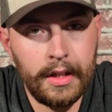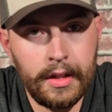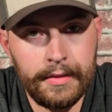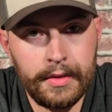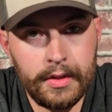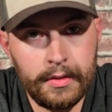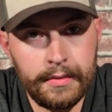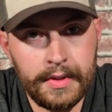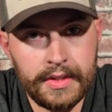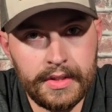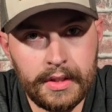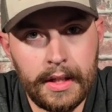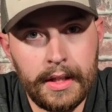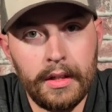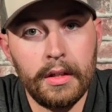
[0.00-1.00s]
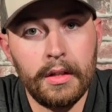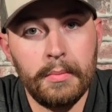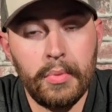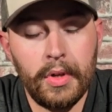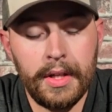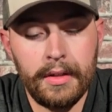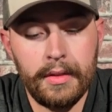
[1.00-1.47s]
of a UV
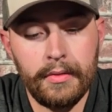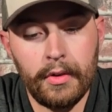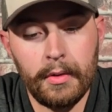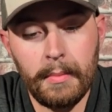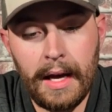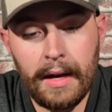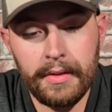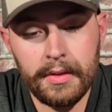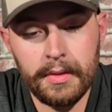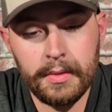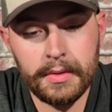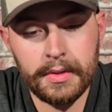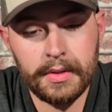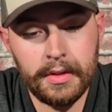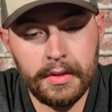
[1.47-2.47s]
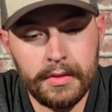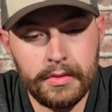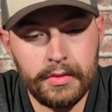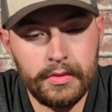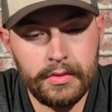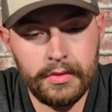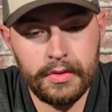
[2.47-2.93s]
slider branded for Mathews
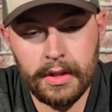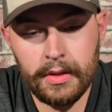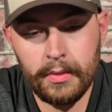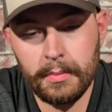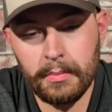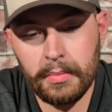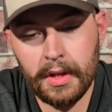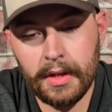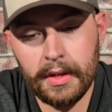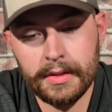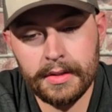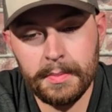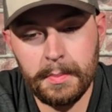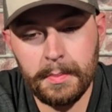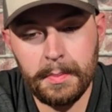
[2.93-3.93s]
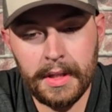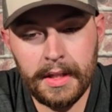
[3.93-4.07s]
genuine products.